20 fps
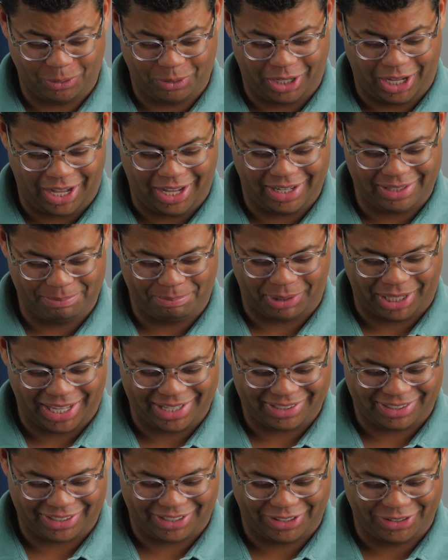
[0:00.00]
God
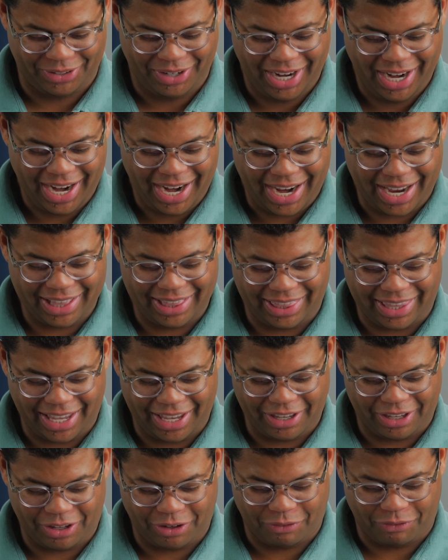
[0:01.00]
bless you. And
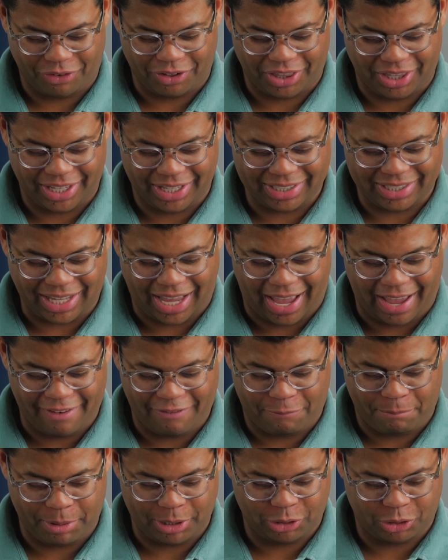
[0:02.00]
thank you for this.
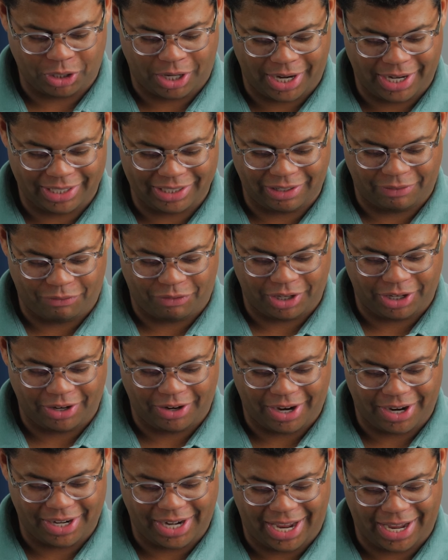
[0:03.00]
I've been trying to
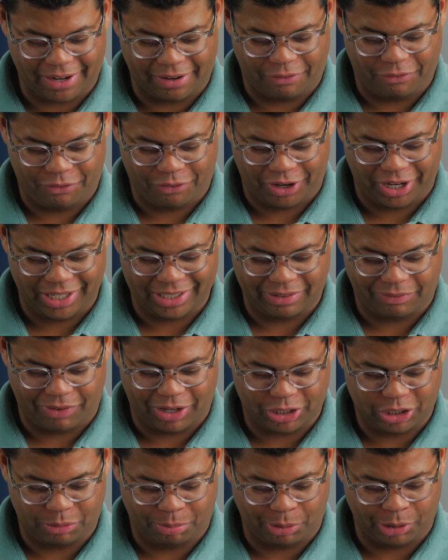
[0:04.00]
figure out how to freeze
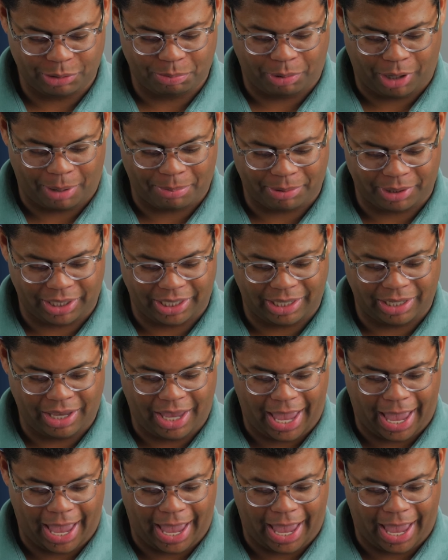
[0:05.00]
vegetables properly.